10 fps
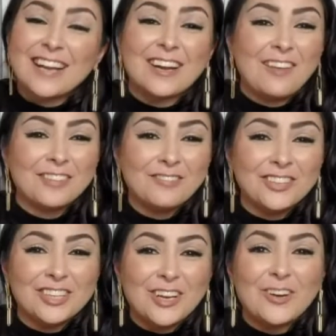Comment
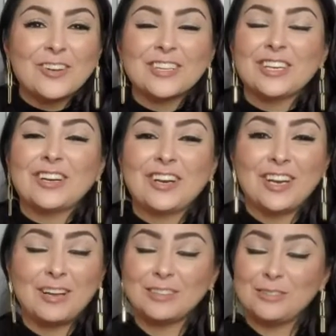below. Your
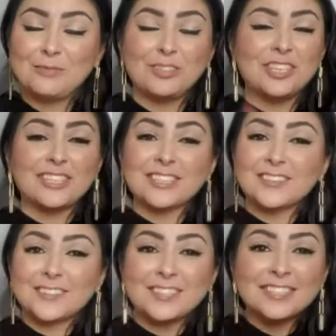beauty
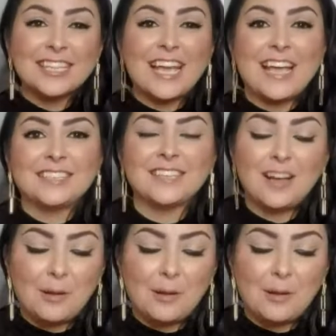consultant and